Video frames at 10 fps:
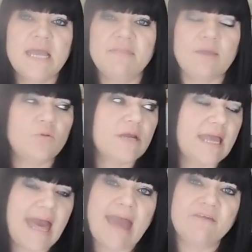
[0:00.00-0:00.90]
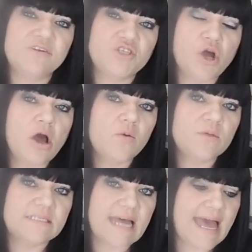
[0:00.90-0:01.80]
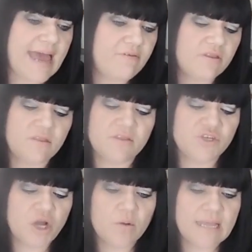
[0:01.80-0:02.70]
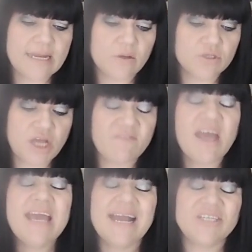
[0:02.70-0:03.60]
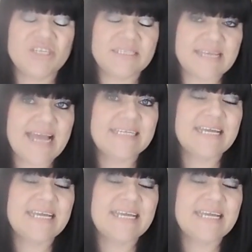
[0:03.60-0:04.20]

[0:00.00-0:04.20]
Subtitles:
They wouldn't care if a child was there and the child would get knocked over. And she said